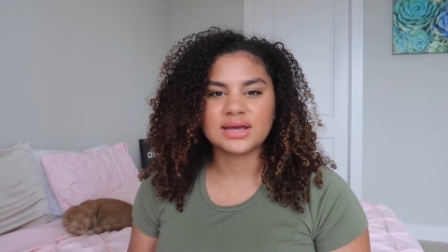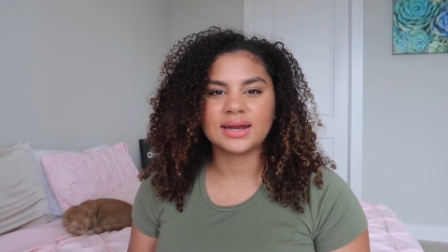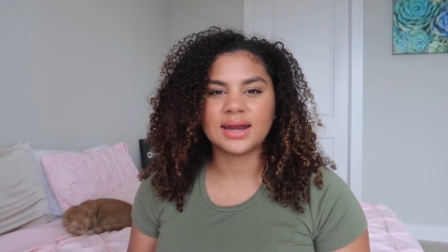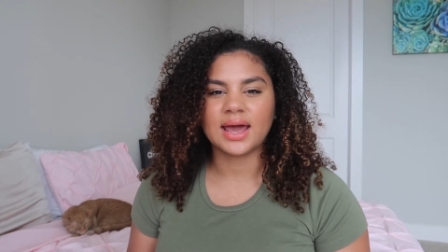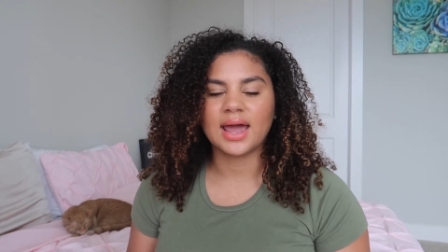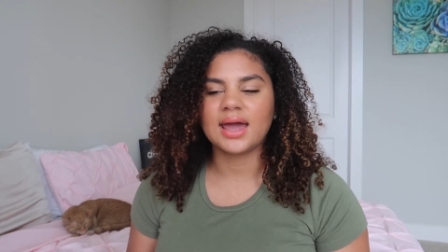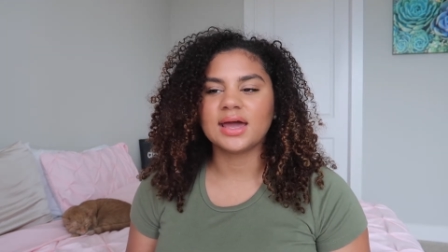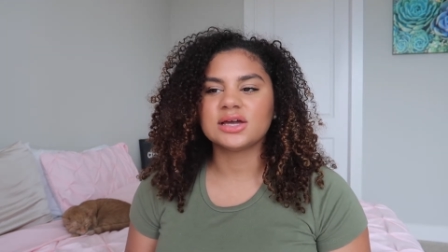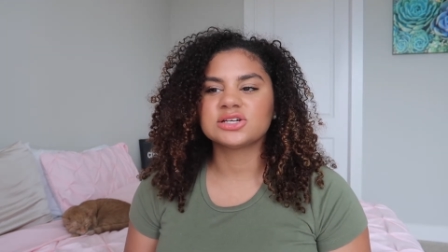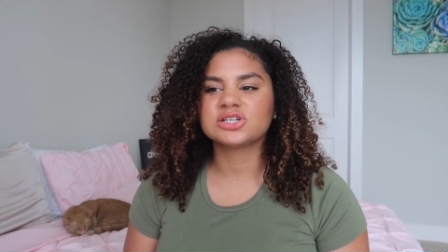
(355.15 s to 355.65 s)
And
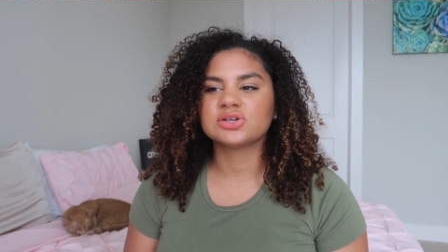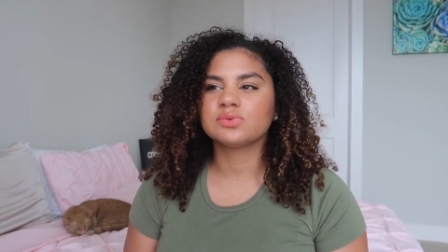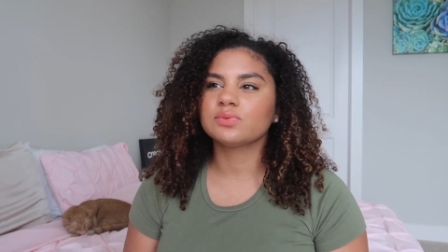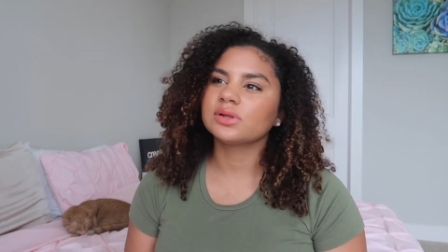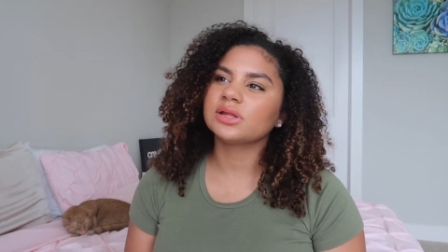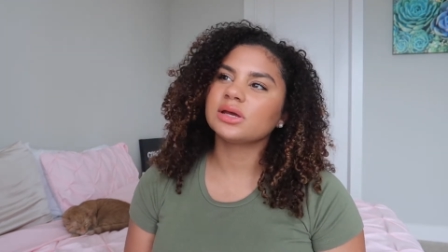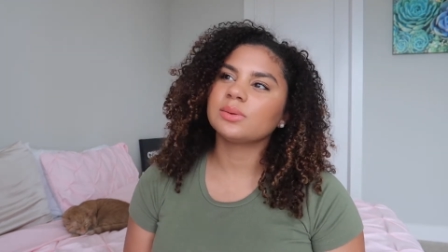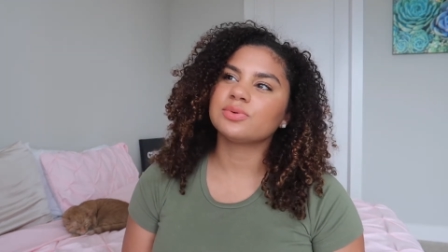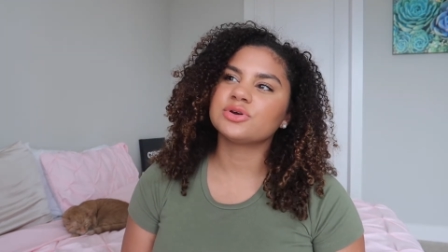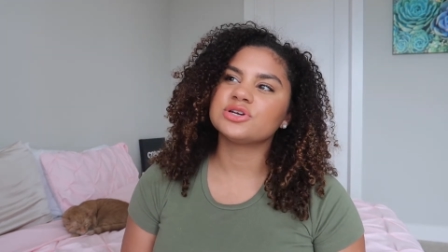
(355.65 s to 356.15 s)
I actually
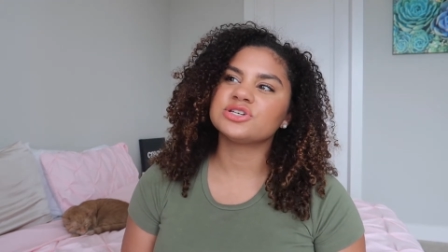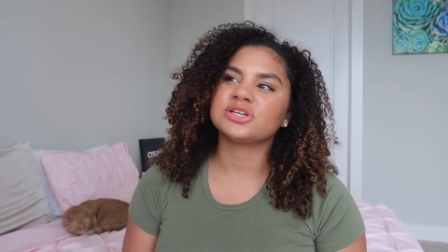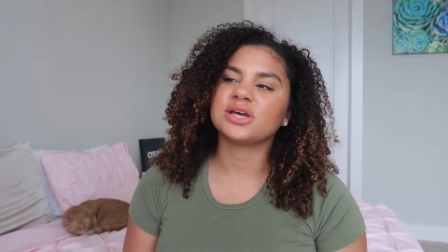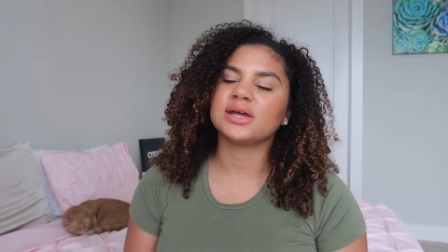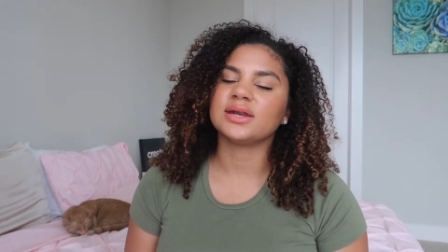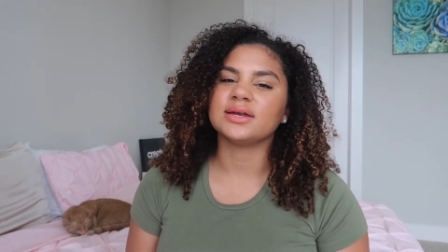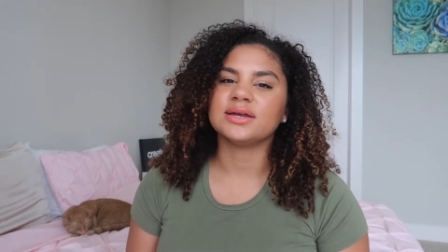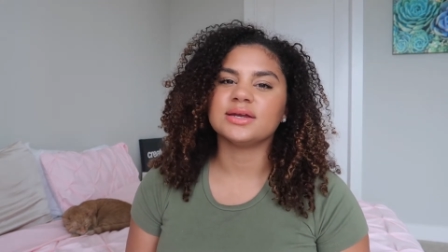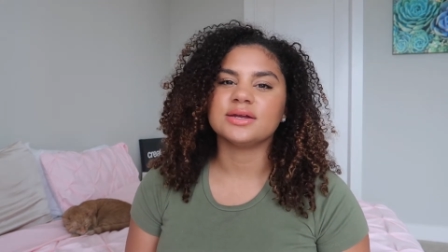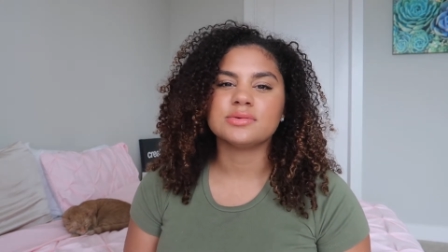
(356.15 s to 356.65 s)
really
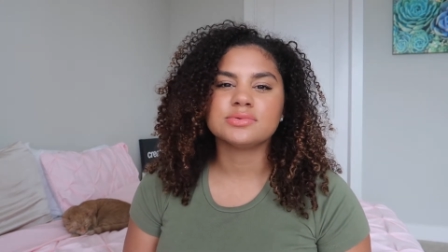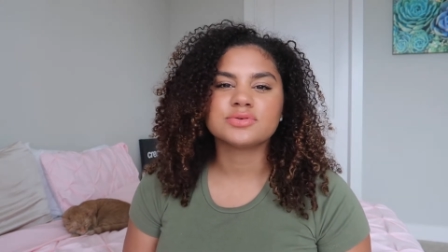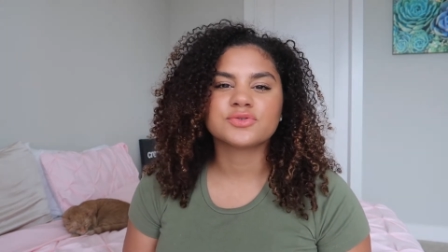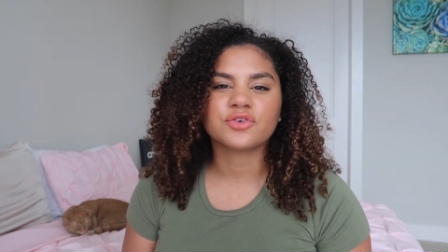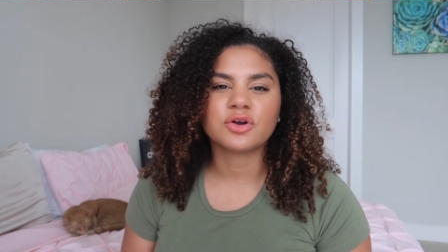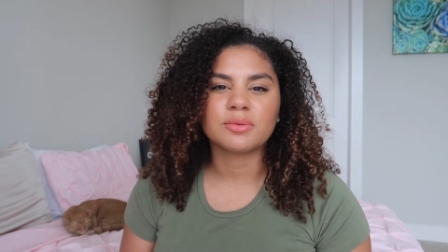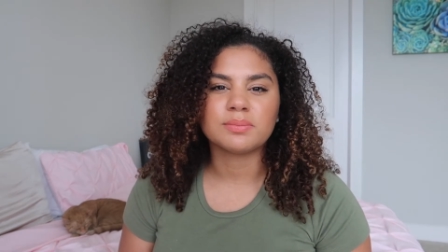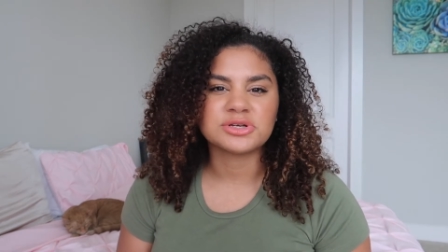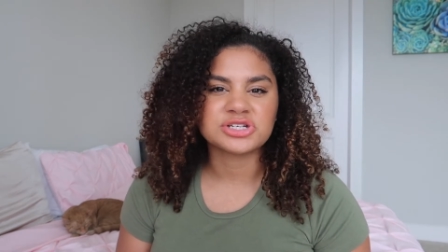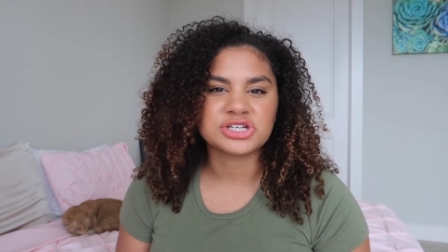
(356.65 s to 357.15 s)
appreciated it. It was
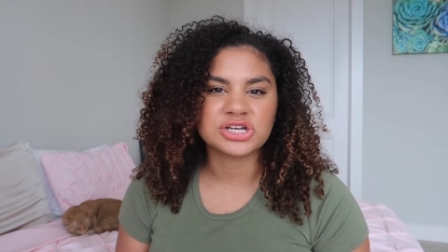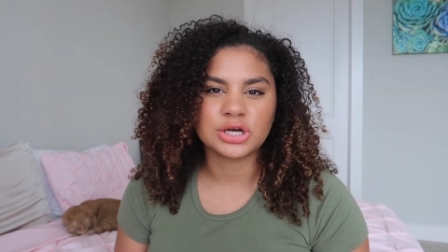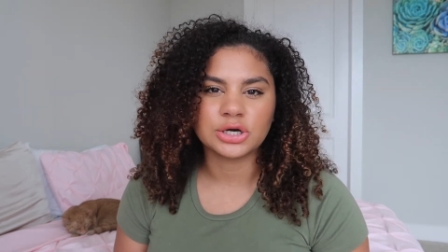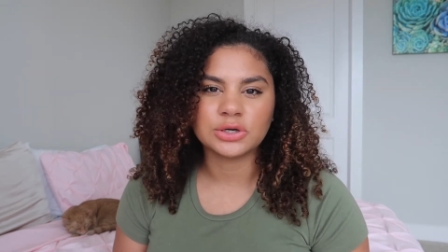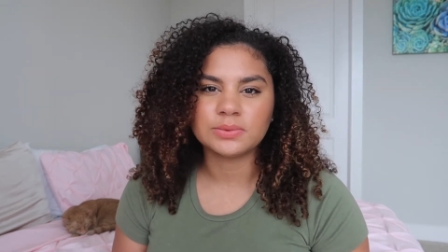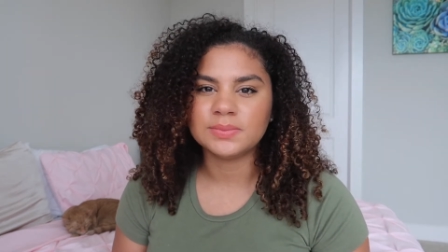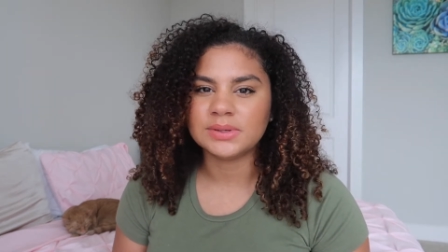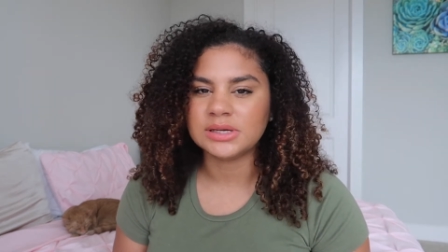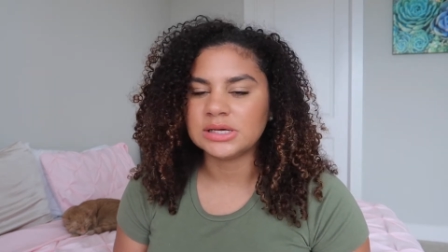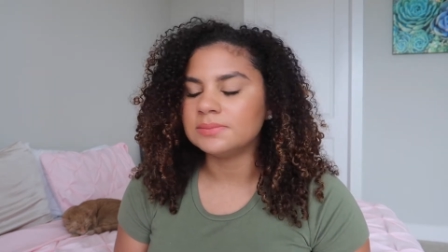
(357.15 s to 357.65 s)
from
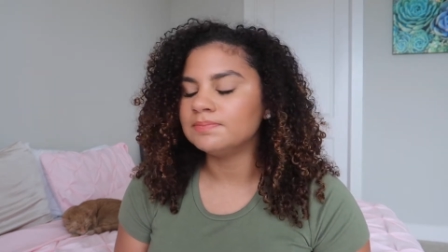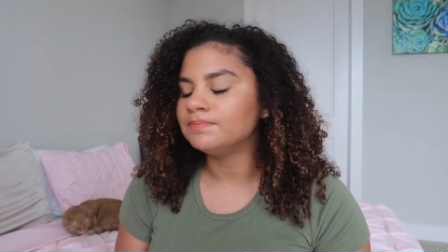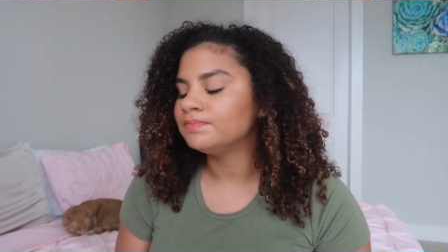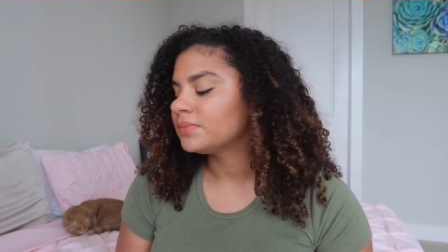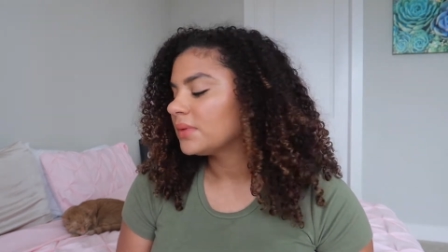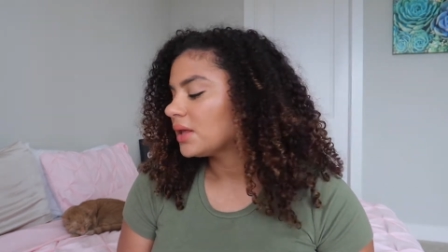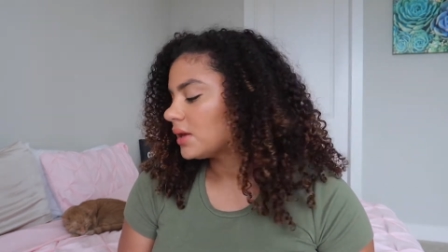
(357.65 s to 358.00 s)
Michelle B.